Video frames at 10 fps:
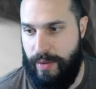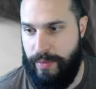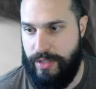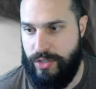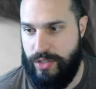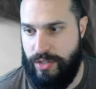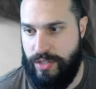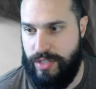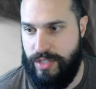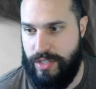and we can start
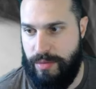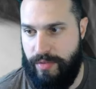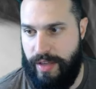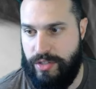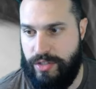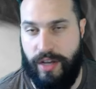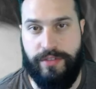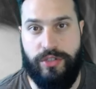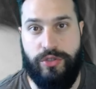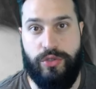to see some of that
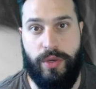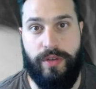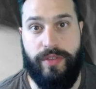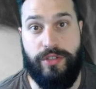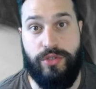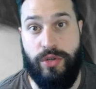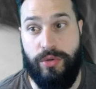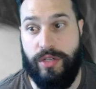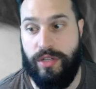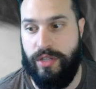soft tissue swelling that's
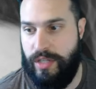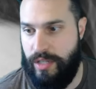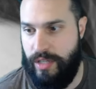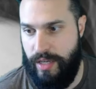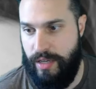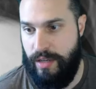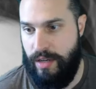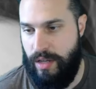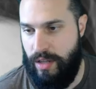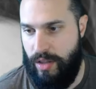noted clinically
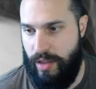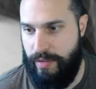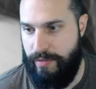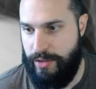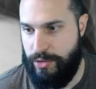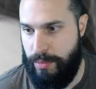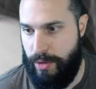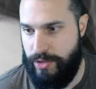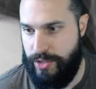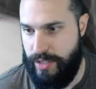along the ventral
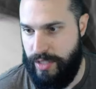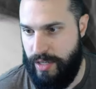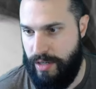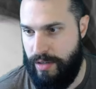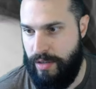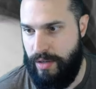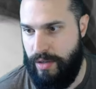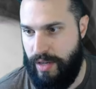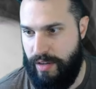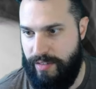margin here,
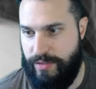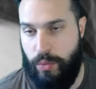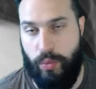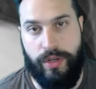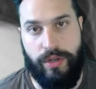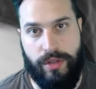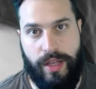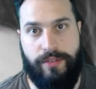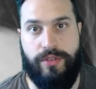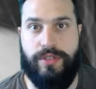kind of up to window
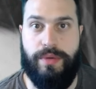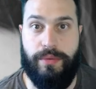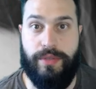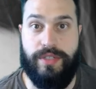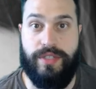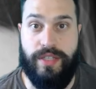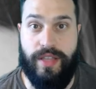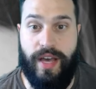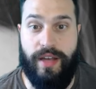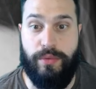level to be able to see
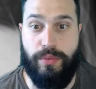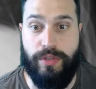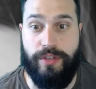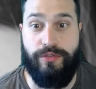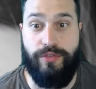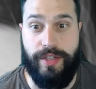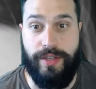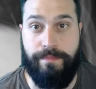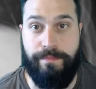that really fully.